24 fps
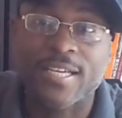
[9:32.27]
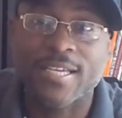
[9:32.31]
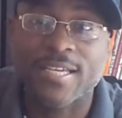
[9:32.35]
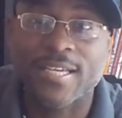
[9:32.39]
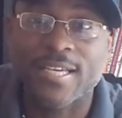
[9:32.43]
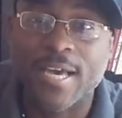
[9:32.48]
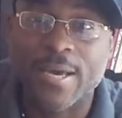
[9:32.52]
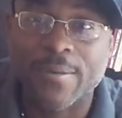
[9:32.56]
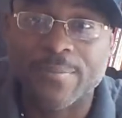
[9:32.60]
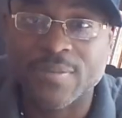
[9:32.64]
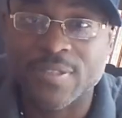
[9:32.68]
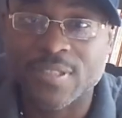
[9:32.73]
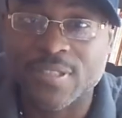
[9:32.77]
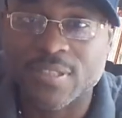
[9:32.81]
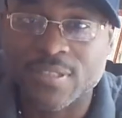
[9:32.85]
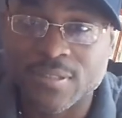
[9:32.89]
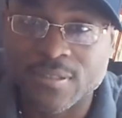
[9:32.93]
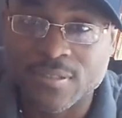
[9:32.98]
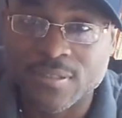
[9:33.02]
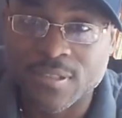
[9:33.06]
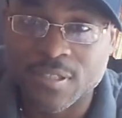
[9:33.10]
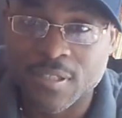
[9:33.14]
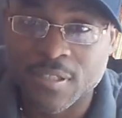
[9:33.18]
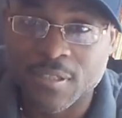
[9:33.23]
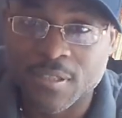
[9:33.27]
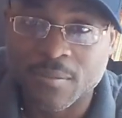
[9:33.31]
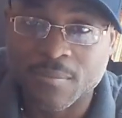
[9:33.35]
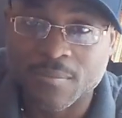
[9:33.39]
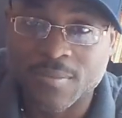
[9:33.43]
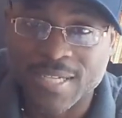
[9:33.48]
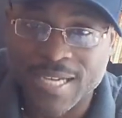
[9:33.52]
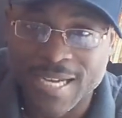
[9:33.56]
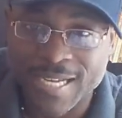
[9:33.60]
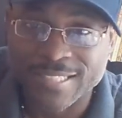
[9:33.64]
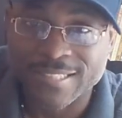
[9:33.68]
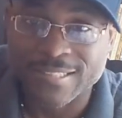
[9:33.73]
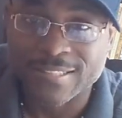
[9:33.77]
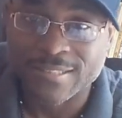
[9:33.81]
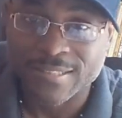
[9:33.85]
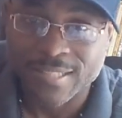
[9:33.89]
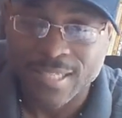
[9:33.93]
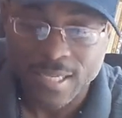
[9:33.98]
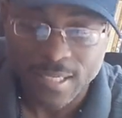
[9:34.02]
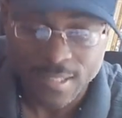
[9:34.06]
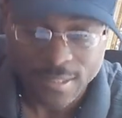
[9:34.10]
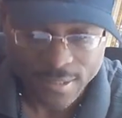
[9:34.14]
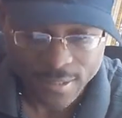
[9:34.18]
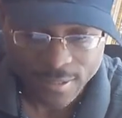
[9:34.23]
and Captain
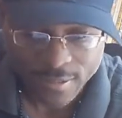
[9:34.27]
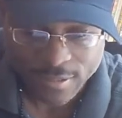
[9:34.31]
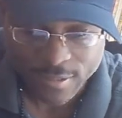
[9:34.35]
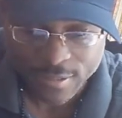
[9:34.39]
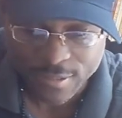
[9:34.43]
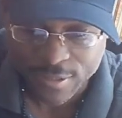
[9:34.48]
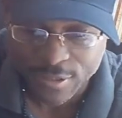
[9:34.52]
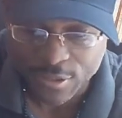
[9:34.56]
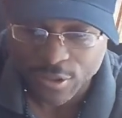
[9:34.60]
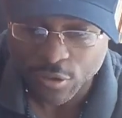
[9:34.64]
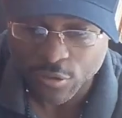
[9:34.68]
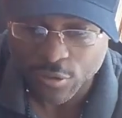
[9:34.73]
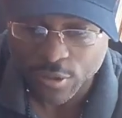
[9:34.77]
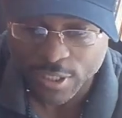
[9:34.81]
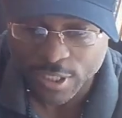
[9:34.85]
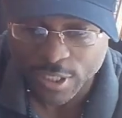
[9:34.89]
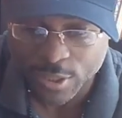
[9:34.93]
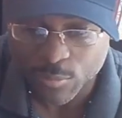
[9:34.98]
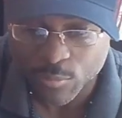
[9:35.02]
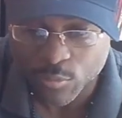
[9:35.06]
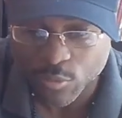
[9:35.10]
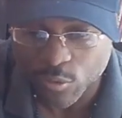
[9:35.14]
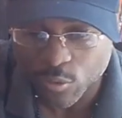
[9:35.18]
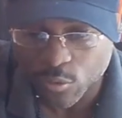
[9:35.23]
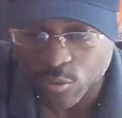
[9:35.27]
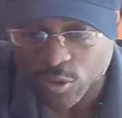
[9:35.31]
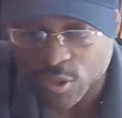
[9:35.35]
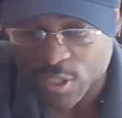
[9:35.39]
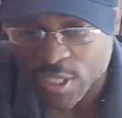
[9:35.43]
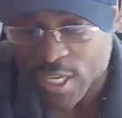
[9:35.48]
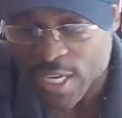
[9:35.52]
Tazaryach, the Hebrews.